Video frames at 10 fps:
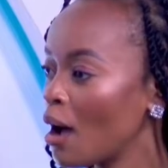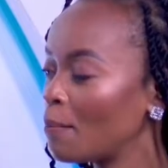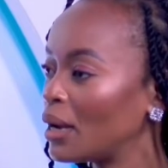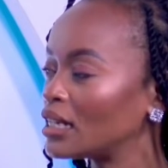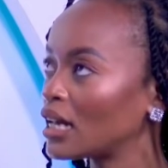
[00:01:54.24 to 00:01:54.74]

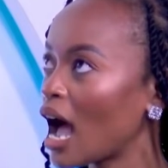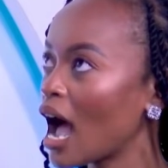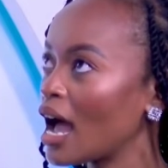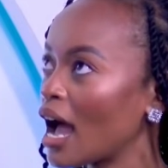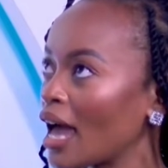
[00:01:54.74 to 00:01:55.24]
but
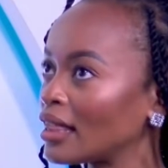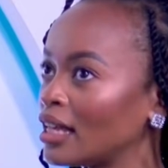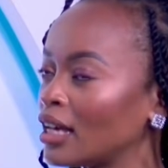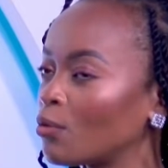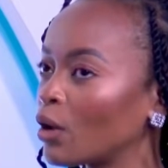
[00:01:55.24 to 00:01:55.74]
I
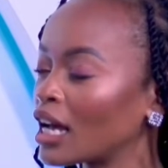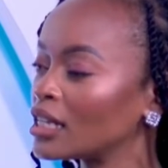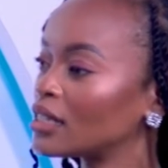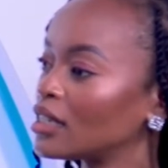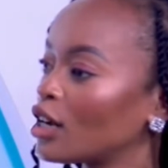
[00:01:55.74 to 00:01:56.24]
think we can
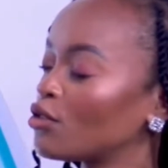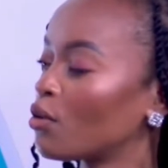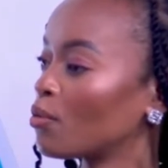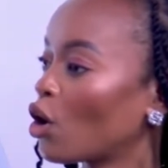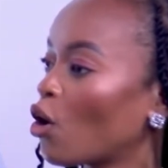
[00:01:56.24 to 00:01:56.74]
start
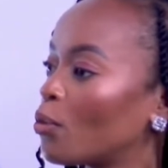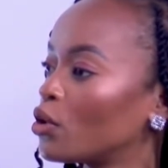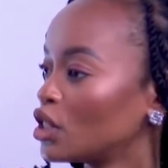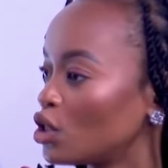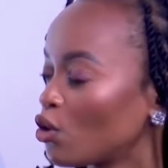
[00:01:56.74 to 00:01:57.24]
from the
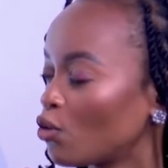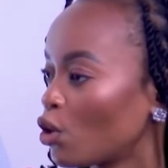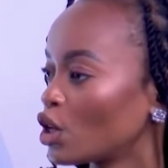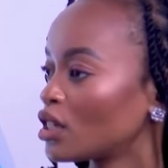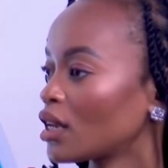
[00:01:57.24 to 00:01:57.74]
opposite of
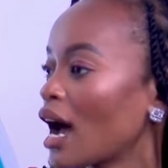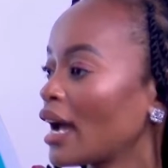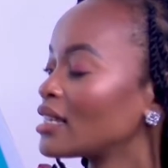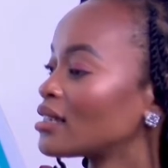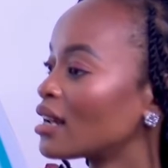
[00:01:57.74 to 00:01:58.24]
what
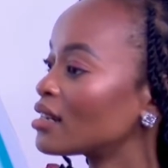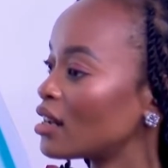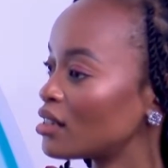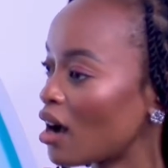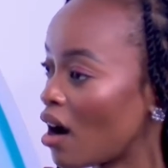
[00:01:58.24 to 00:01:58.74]
high
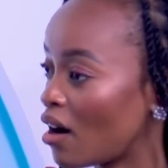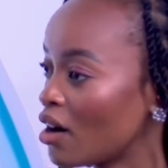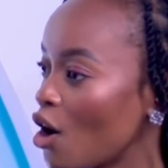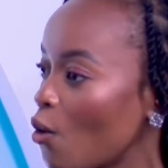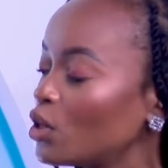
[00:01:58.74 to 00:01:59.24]
standards
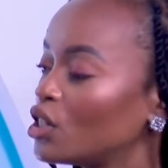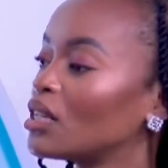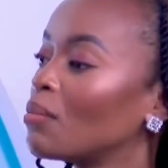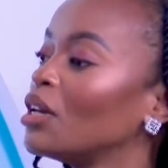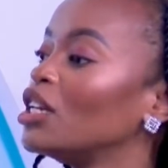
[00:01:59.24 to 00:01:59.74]
are, which is
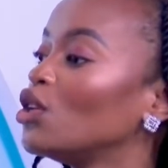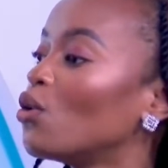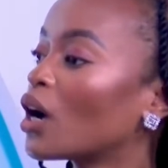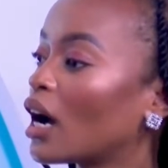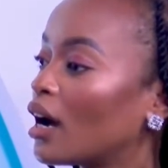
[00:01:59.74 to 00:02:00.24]
a
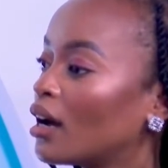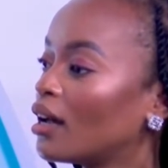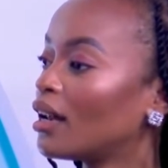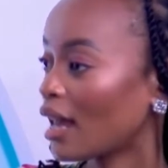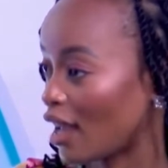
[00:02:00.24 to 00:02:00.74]
mediocre
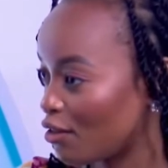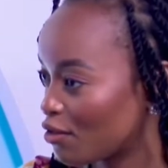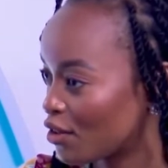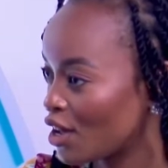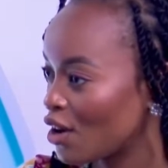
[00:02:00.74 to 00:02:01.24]

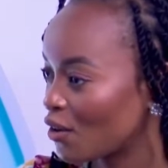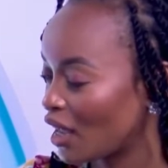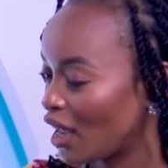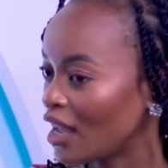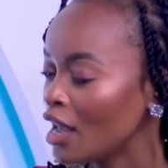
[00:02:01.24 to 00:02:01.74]
life.
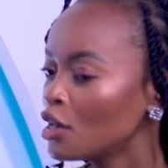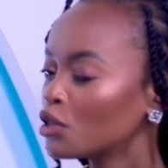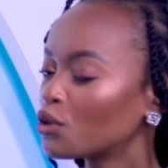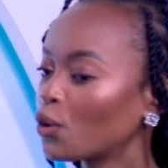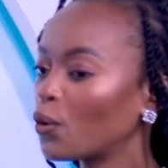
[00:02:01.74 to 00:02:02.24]
Okay,
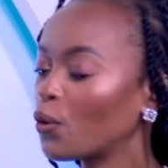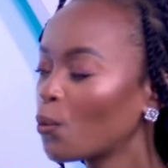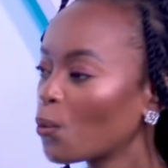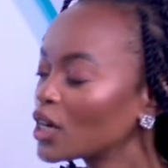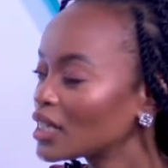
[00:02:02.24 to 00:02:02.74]
so what